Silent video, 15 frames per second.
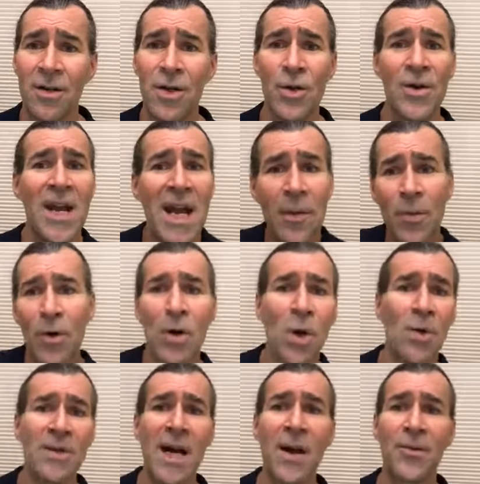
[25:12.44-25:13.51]
Your neighbor
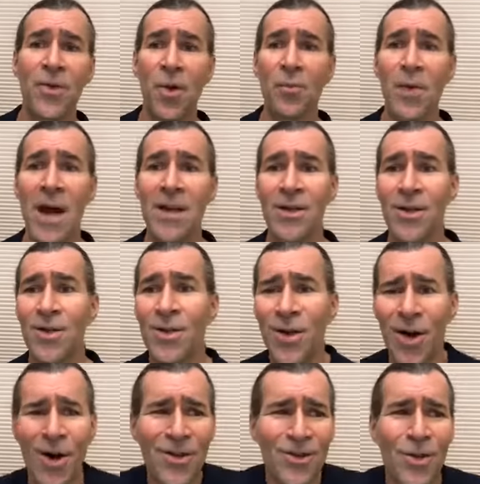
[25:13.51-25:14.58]
goes out there and buys a new
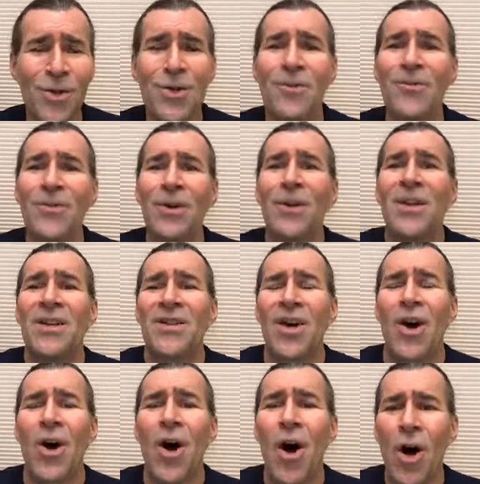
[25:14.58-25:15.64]
car, so you feel
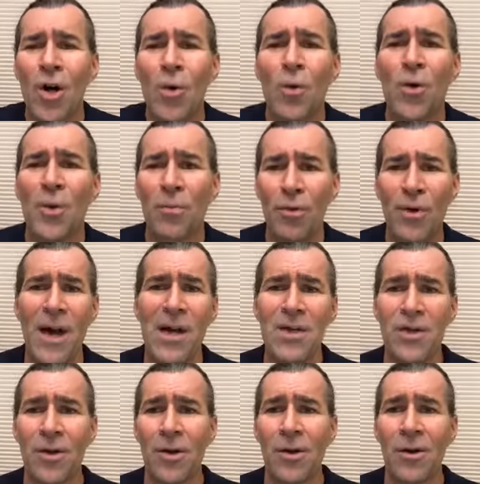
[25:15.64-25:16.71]
this awkward
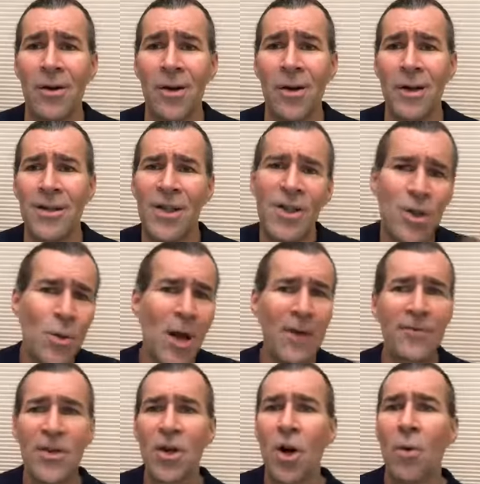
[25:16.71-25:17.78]
pressure that you
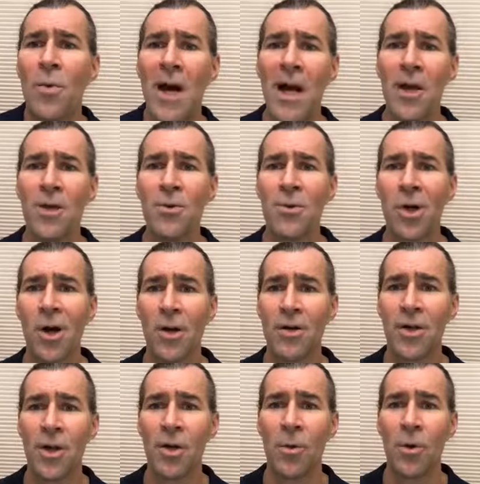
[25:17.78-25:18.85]
have to go buy a new car
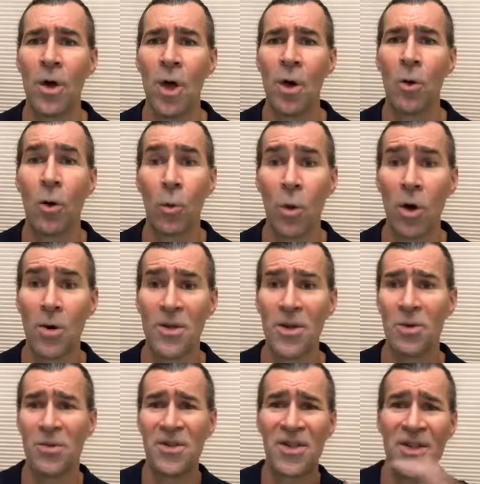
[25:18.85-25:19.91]
too. Or
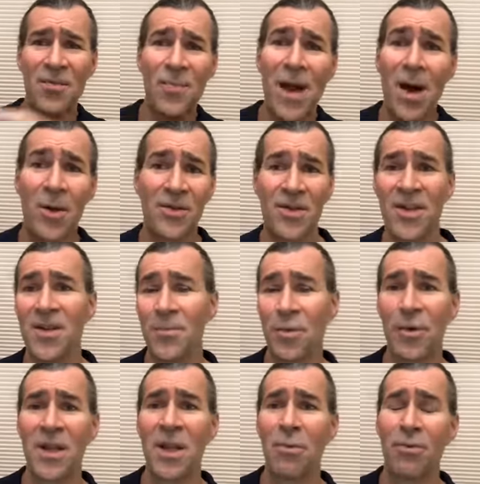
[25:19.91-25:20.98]
worse, your spouse is
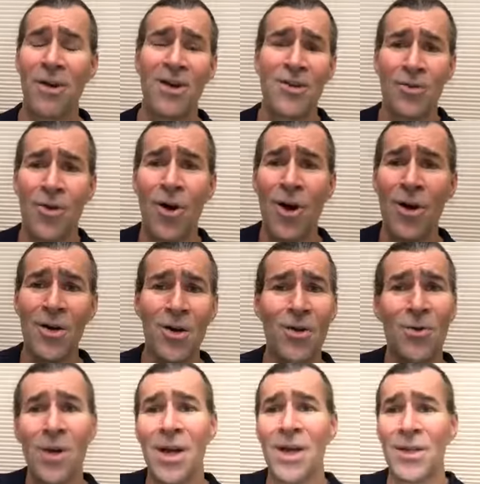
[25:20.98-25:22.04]
putting the pressure on
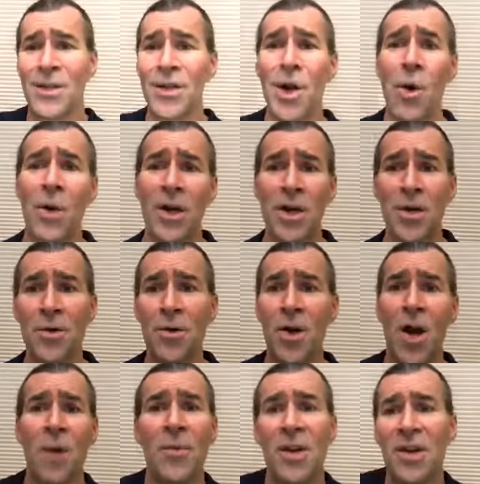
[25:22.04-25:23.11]
you to go get a new
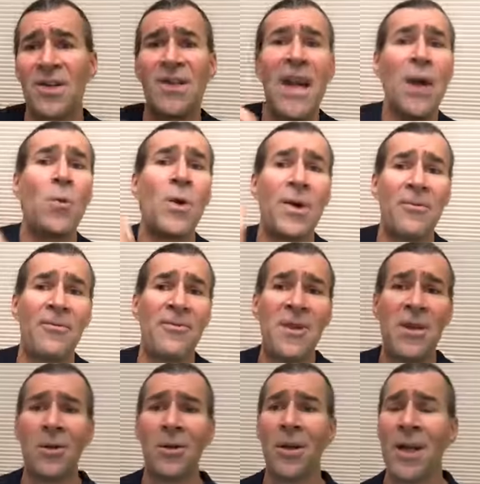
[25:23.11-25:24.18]
car because they want to
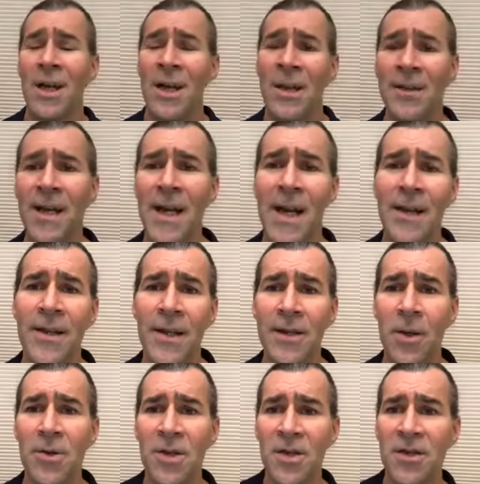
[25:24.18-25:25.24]
feel that
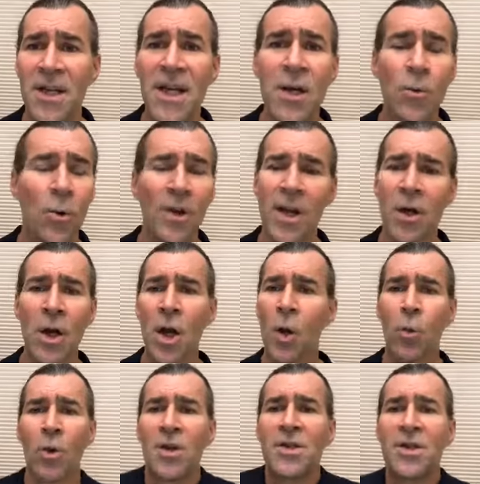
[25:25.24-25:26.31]
they're just equal. Like,
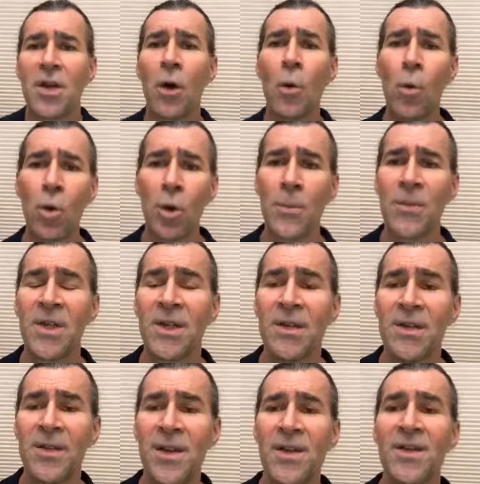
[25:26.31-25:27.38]
we're so warped in
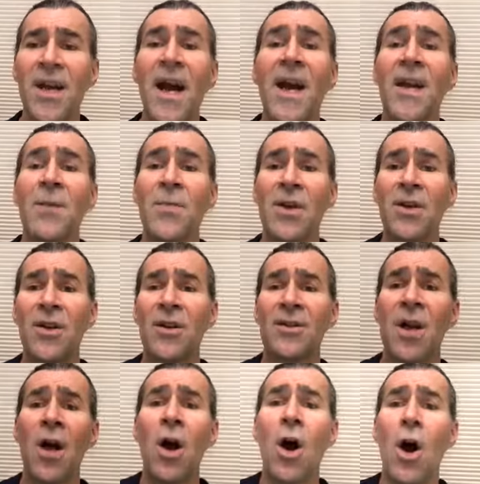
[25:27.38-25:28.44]
this society
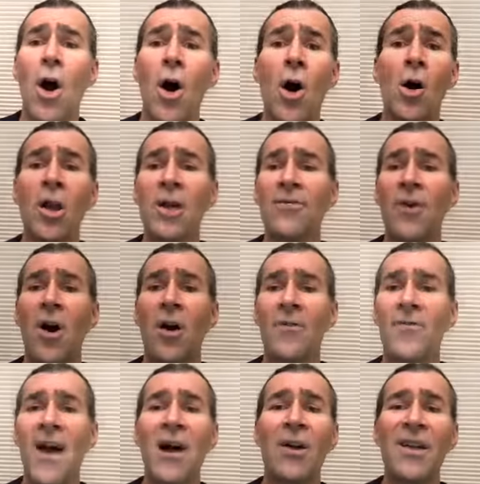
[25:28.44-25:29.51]
because all of
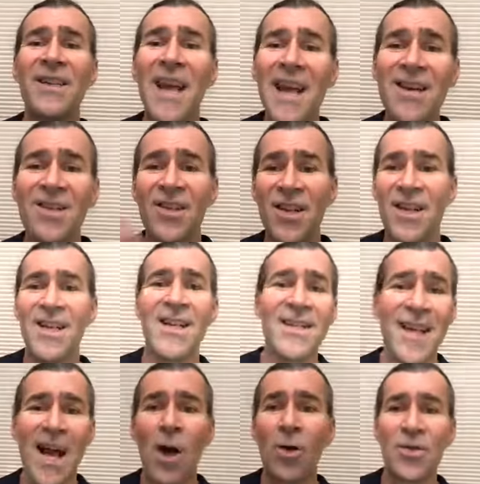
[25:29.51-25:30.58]
our validation
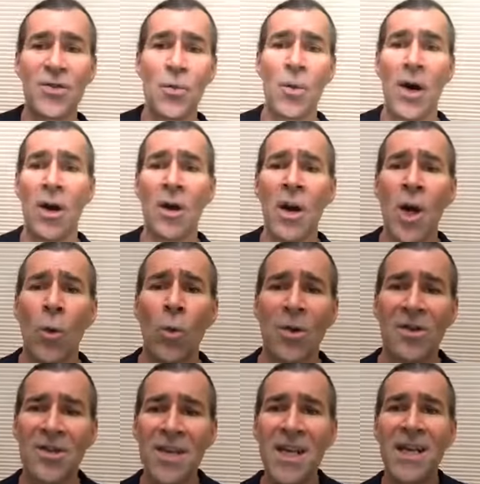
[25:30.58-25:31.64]
is elsewhere.
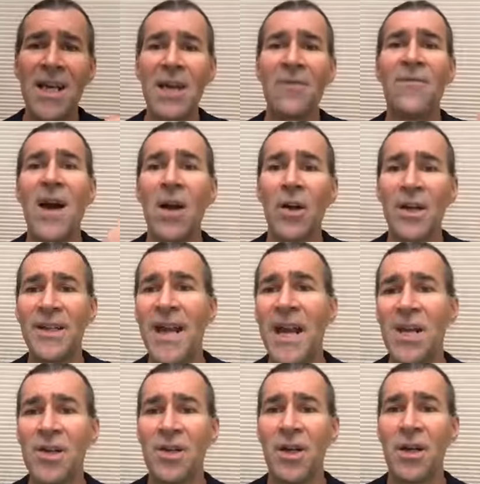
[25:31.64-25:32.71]
We're seeking
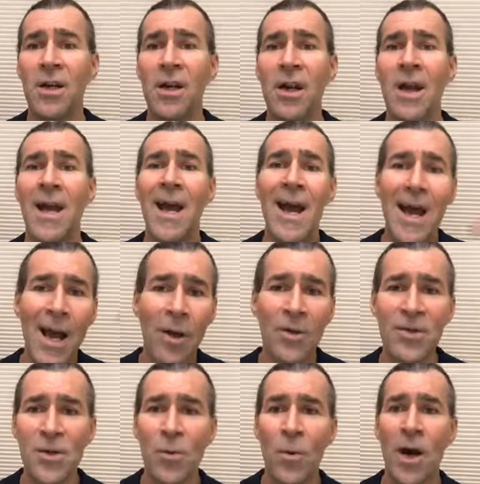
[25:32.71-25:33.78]
validation
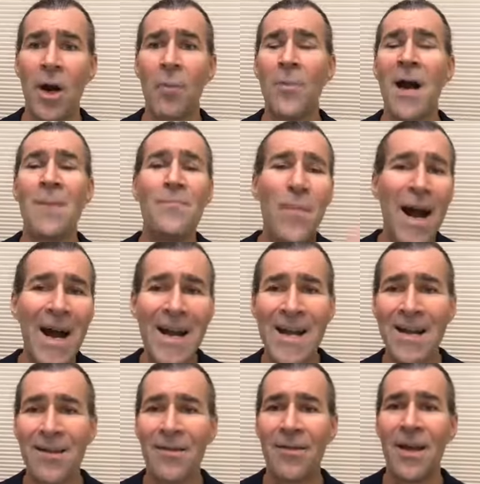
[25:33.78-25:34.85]
elsewhere by
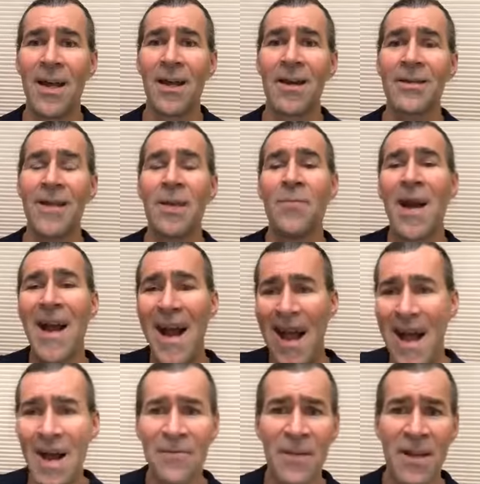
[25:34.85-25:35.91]
buying things and by
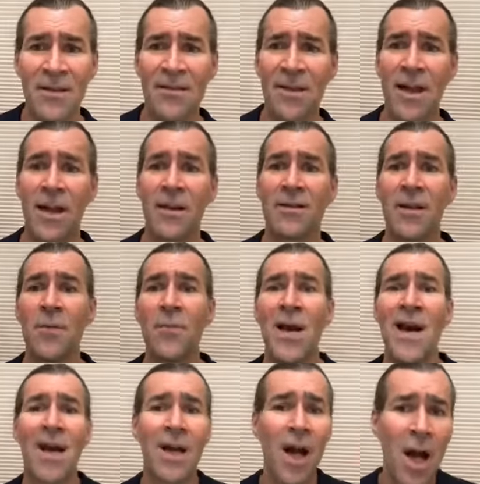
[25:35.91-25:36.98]
having things and
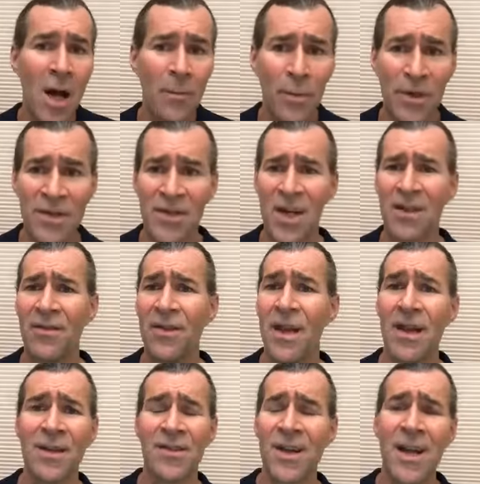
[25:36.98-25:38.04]
by accomplishing
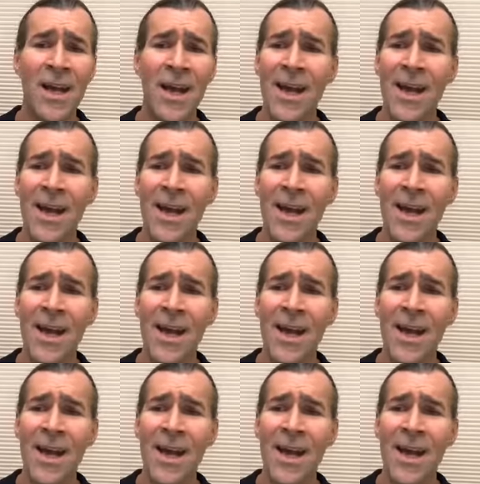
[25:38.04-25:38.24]
things